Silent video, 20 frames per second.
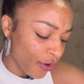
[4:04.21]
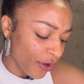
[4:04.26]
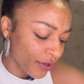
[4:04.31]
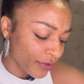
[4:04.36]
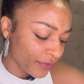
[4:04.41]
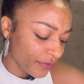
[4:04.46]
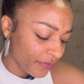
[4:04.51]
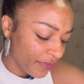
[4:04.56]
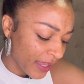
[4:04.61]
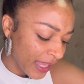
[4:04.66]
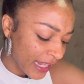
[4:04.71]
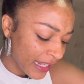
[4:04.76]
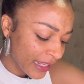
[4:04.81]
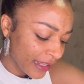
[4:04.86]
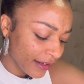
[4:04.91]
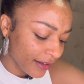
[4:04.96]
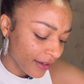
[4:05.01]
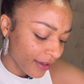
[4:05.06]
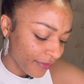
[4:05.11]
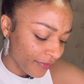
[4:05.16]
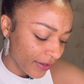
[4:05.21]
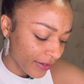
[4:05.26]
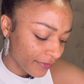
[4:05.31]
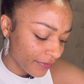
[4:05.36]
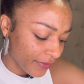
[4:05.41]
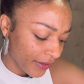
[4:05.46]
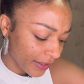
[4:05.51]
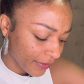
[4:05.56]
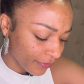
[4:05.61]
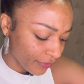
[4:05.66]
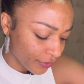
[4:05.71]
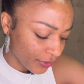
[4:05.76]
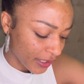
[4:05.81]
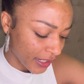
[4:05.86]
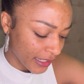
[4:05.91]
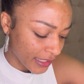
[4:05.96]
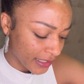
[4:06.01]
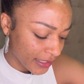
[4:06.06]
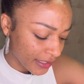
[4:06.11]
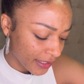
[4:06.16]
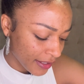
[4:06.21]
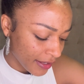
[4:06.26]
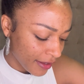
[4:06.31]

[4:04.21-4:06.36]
unfailing love and faithfulness.